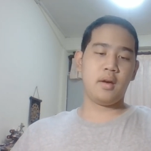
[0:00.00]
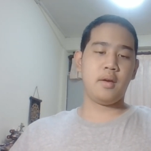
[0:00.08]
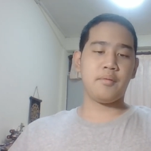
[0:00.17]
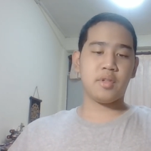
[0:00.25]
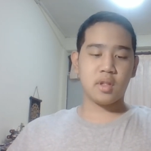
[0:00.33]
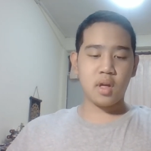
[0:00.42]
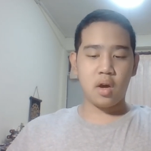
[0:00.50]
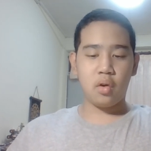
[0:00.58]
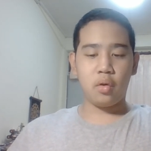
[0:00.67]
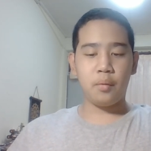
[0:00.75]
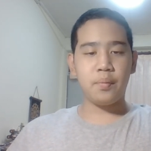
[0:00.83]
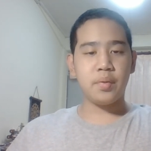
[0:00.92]

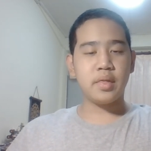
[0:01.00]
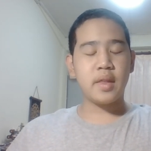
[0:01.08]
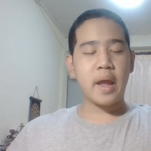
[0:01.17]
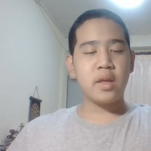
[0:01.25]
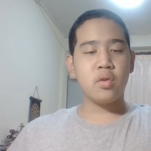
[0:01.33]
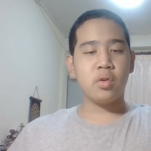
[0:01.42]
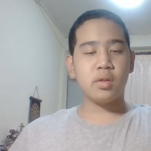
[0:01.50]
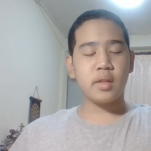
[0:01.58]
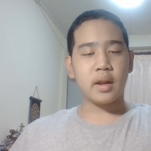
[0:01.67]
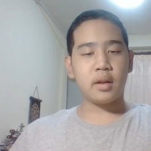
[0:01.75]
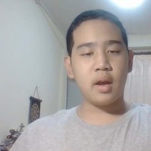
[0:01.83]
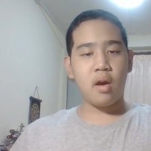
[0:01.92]
So they used
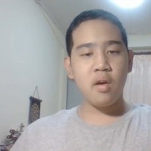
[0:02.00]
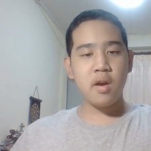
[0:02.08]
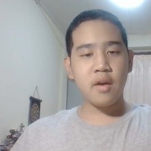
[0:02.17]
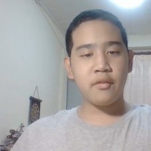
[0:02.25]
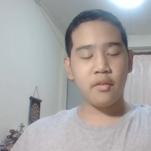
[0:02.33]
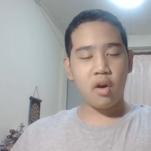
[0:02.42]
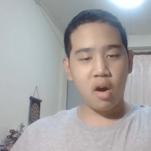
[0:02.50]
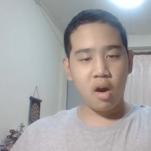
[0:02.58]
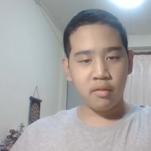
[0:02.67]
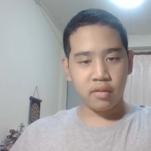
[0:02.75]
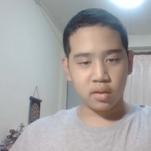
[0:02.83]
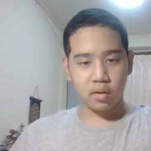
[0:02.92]
that RAF
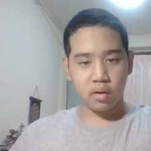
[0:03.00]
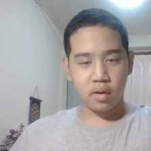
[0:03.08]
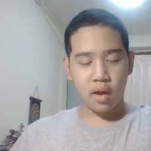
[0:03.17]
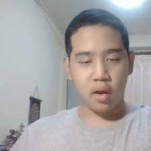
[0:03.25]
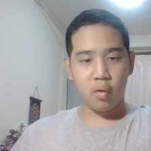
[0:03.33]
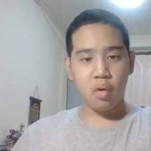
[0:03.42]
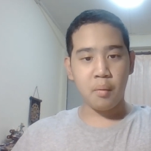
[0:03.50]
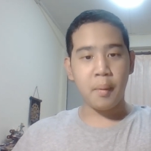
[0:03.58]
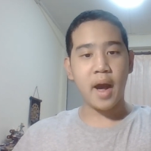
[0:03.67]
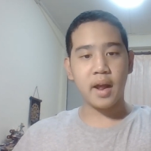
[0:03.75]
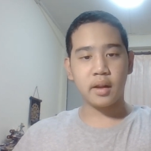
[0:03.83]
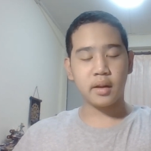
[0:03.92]
officer or
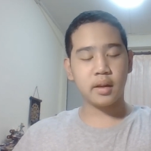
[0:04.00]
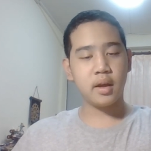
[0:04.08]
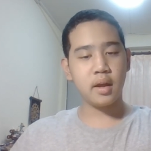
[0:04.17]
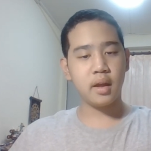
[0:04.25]
pilot